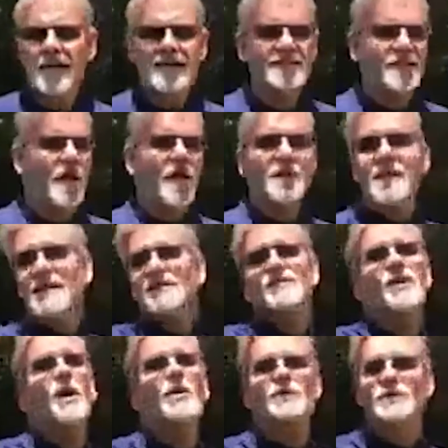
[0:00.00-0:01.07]
that is on the
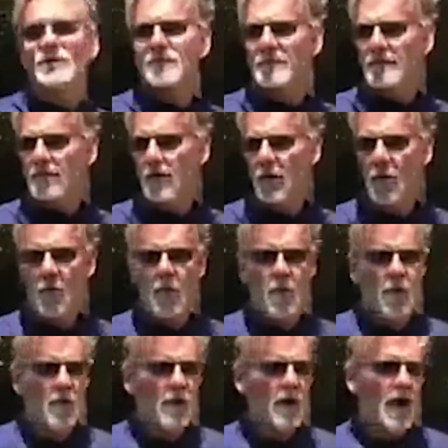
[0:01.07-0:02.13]
East Coast
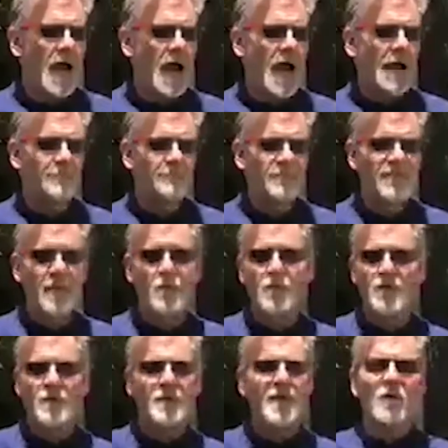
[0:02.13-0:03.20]
or
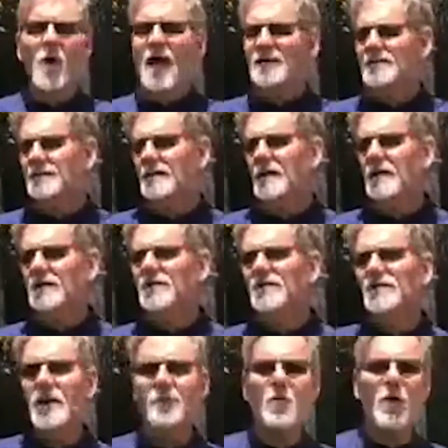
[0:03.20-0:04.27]
somewhere in the Midwest.
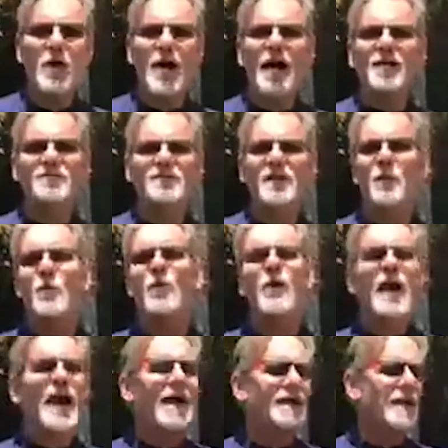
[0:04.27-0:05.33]
Just somewhere else that
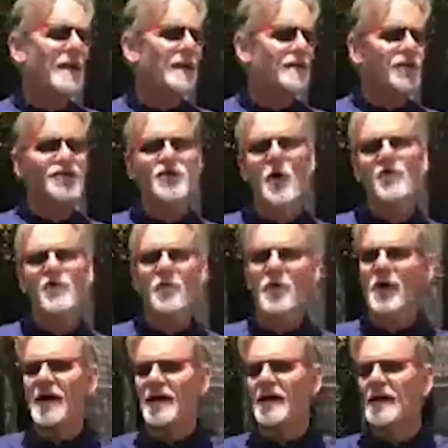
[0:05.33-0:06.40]
we're at to show
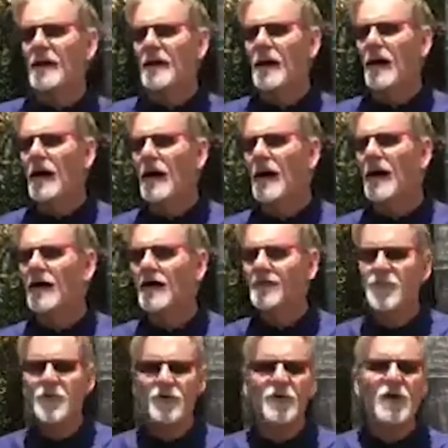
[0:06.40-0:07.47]
everybody
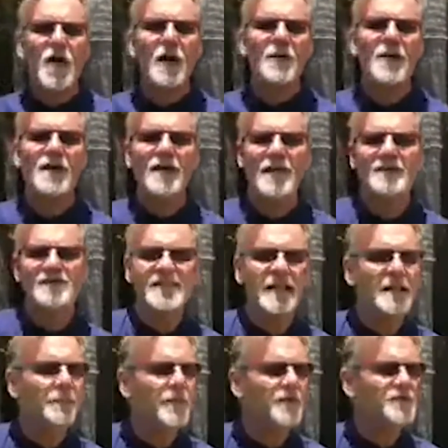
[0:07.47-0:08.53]
if you can comment
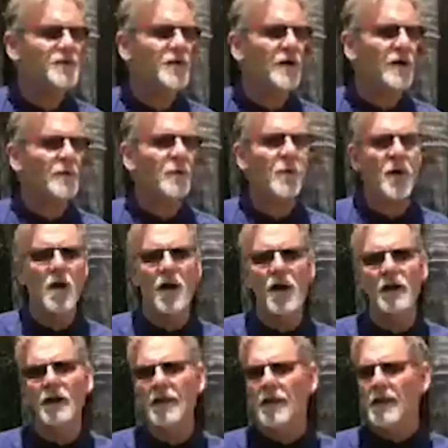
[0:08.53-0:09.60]
and send a picture on the
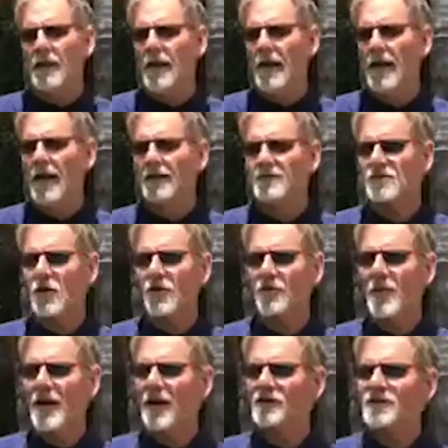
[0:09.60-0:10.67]
wall
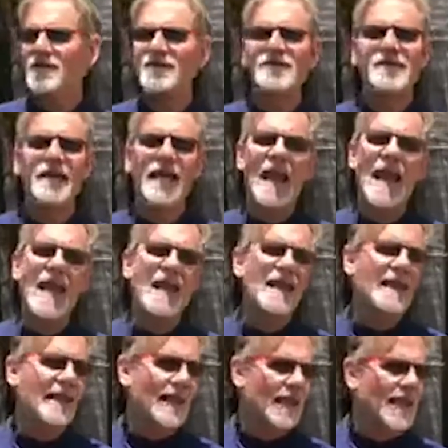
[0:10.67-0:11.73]
so everybody else can see,
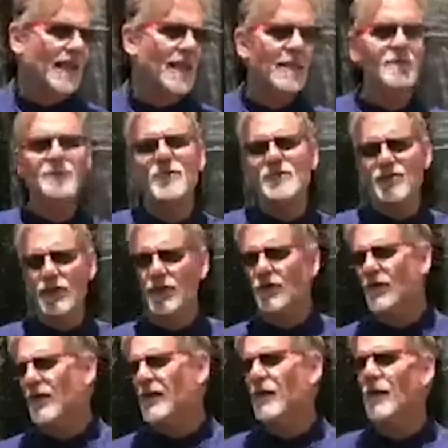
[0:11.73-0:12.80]
hey, in
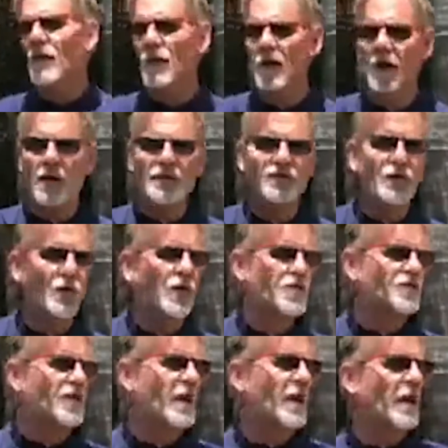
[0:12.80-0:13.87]
Missouri or
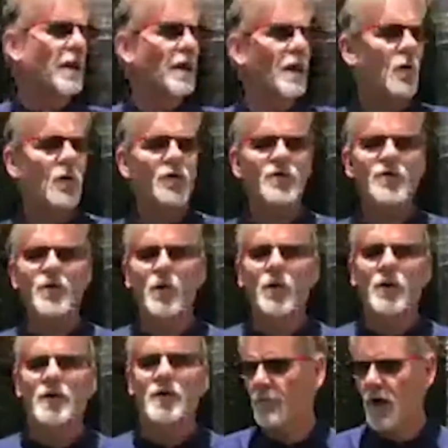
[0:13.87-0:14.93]
Georgia or New
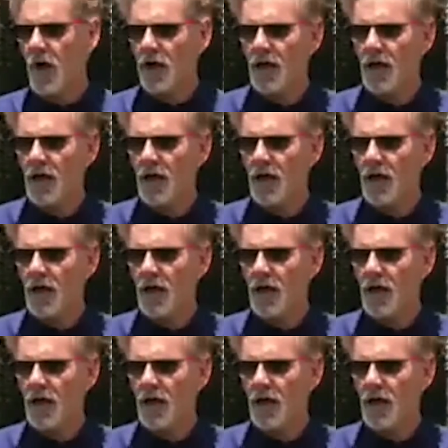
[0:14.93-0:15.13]
York,